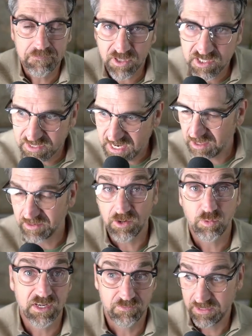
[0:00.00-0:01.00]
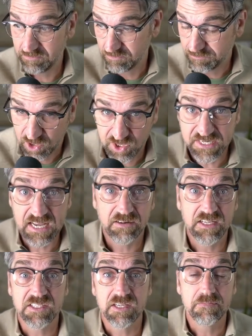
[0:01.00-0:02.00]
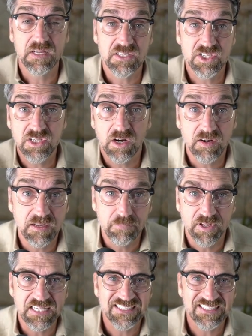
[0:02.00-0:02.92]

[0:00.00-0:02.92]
personality. Personality is a starting place.